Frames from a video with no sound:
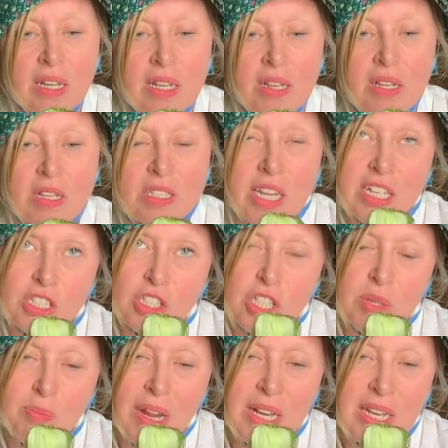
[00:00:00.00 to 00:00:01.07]
Looks like
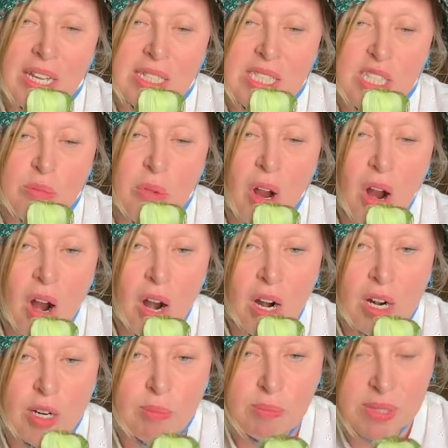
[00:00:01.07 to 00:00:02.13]
she might need some
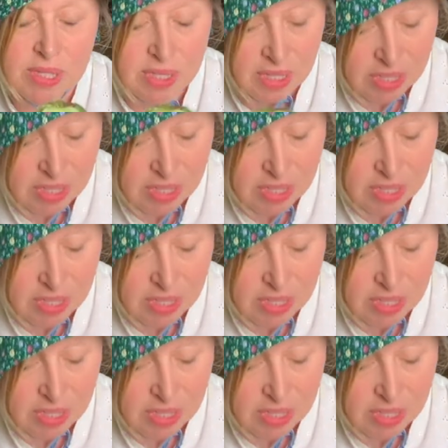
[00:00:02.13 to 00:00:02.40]
arms.